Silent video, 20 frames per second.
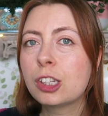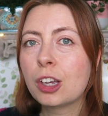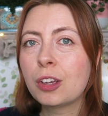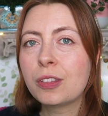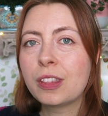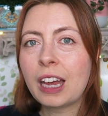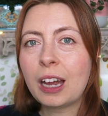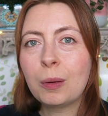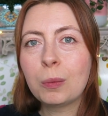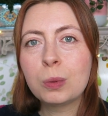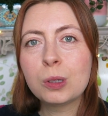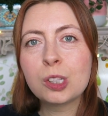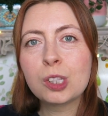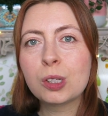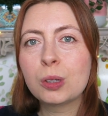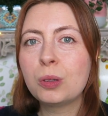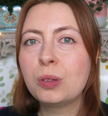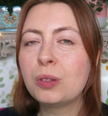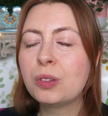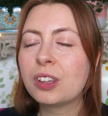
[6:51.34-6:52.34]
So that
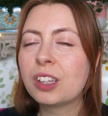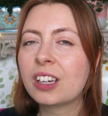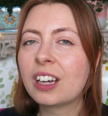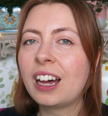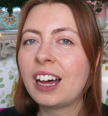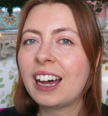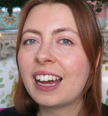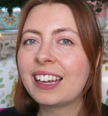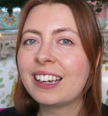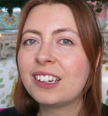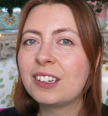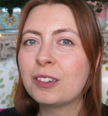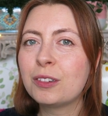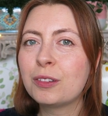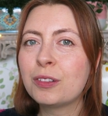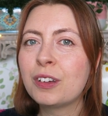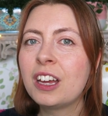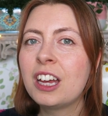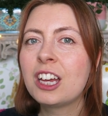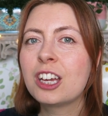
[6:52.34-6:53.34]
was all the kind
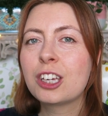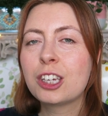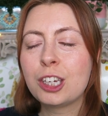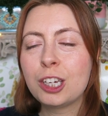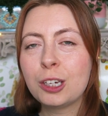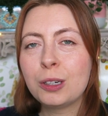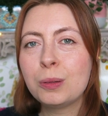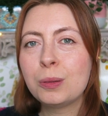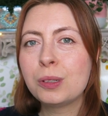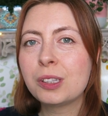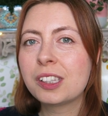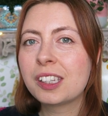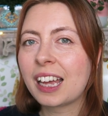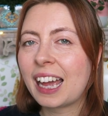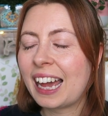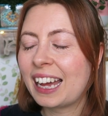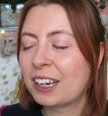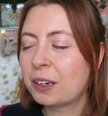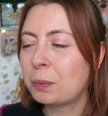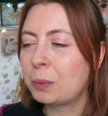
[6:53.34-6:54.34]
of cute
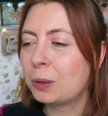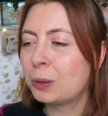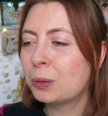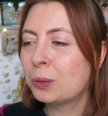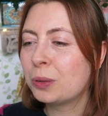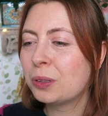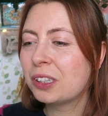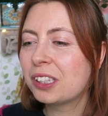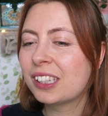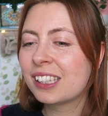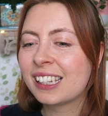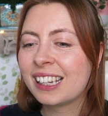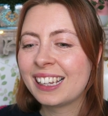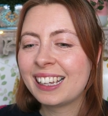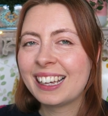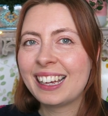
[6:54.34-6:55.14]
animals.